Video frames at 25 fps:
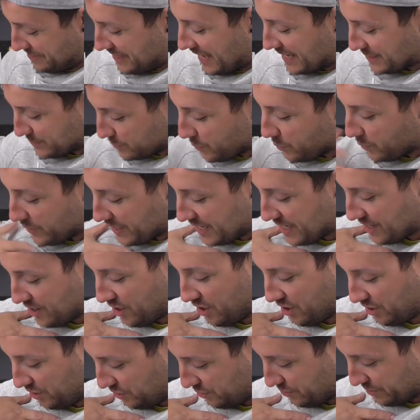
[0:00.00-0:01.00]
that's what we
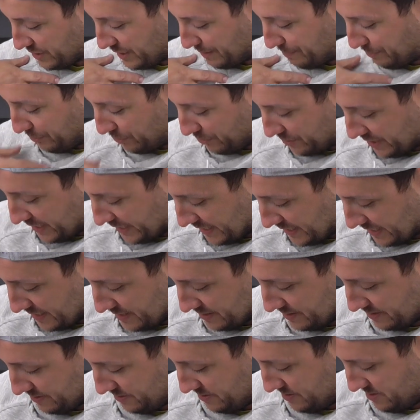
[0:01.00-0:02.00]
call Hokey Pokey
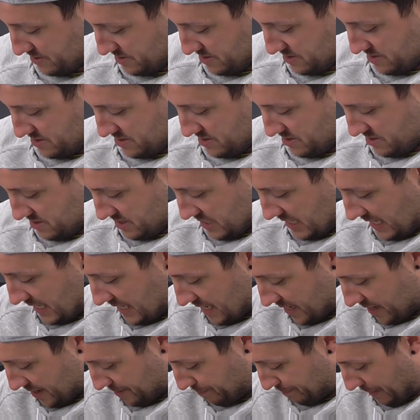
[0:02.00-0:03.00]

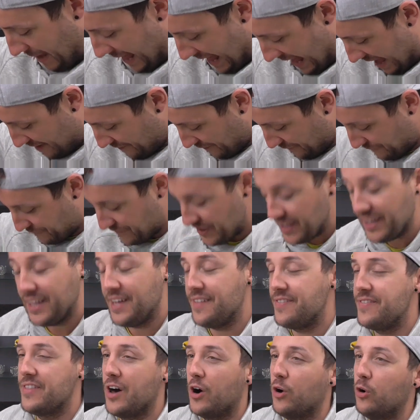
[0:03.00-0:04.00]
here. But I have a
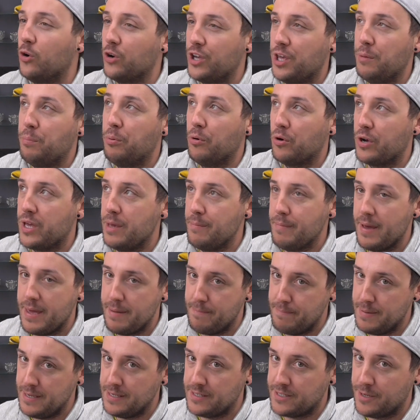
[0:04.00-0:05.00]
feeling that Hokey Pokey
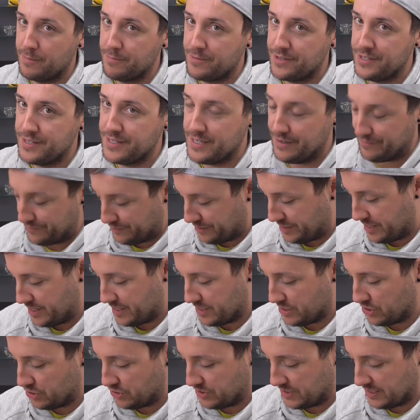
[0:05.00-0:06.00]
might be something different
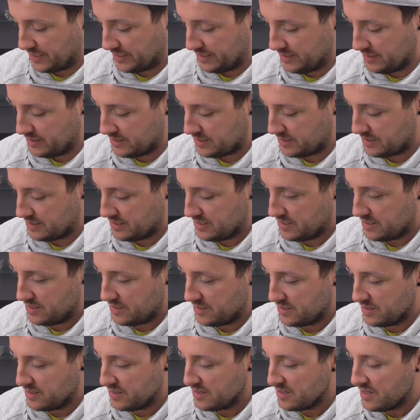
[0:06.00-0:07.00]
in New Zealand.
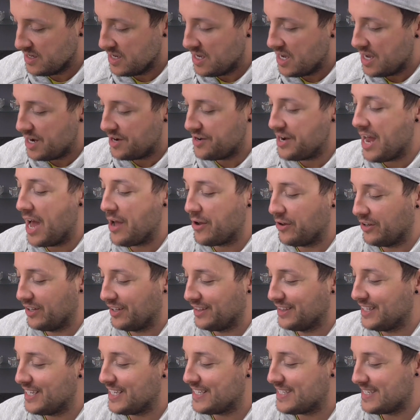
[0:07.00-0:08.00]
Now,
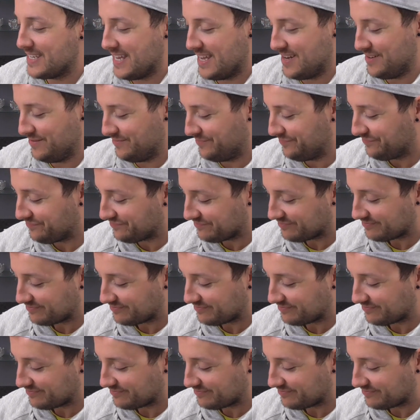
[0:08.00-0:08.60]
listen.